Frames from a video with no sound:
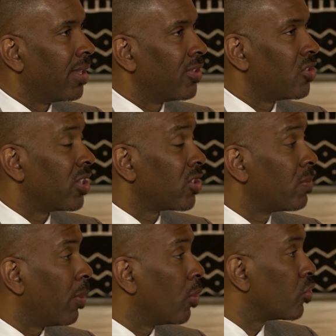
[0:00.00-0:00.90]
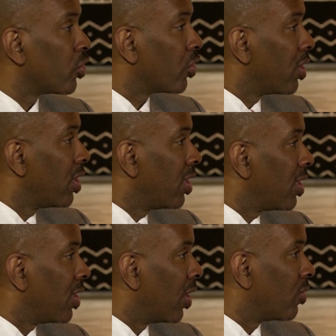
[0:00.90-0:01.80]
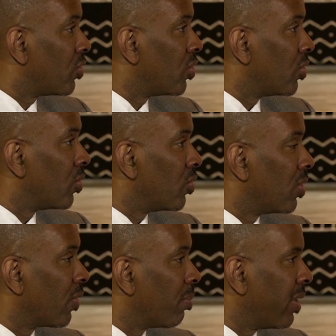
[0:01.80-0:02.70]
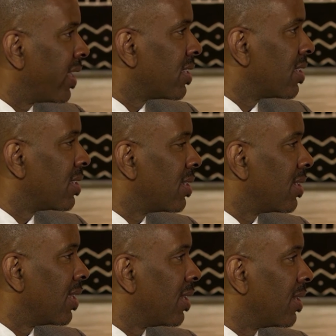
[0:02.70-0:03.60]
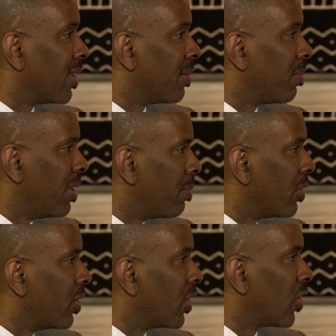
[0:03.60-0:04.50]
just exposure, you know, to different places and people and